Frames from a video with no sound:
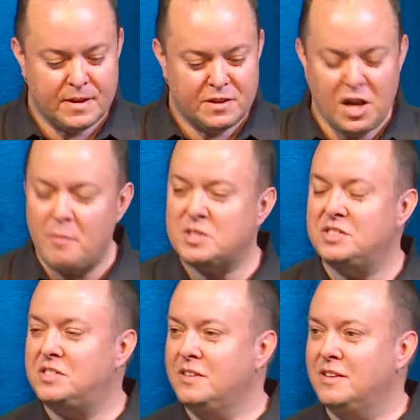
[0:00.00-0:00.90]
Thomas
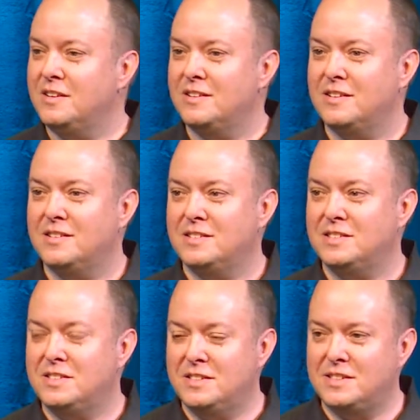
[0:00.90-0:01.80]

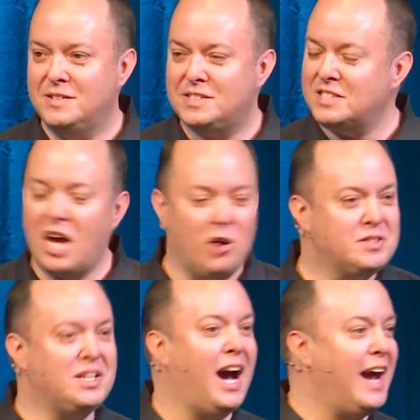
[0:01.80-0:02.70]
says, I'll
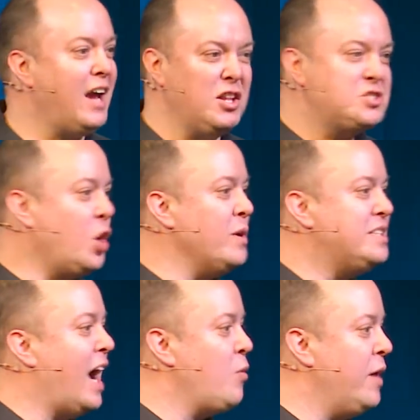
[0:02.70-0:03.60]
die. I'll just go and
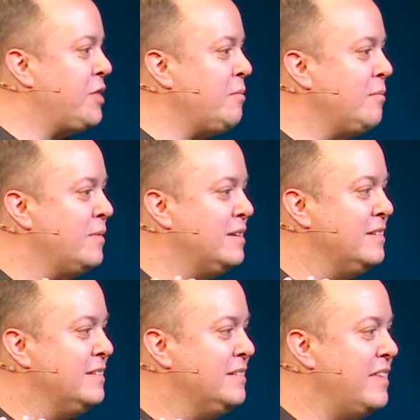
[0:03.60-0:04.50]
die with him.
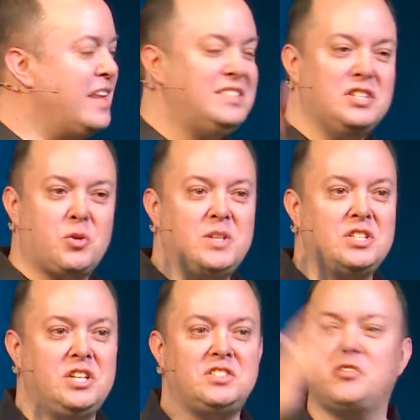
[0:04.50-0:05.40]
And then he sees the risen
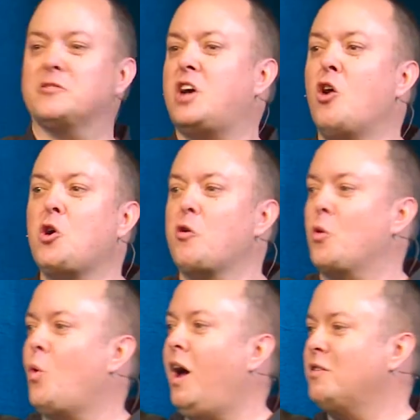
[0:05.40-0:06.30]
Jesus. He goes, I'll go to
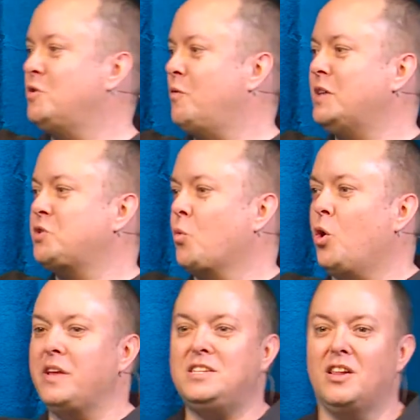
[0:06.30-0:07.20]
the rest of the
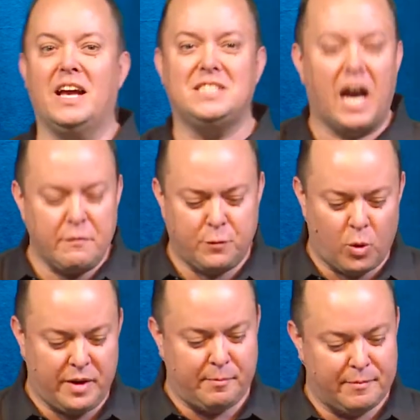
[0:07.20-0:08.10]
world until I die for
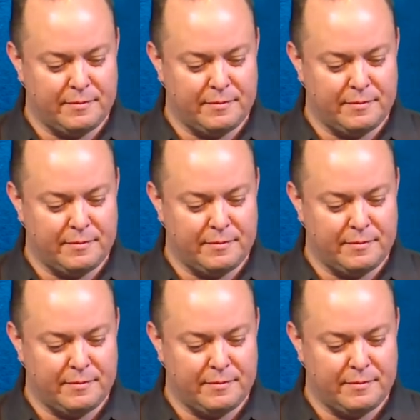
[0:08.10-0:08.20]
him.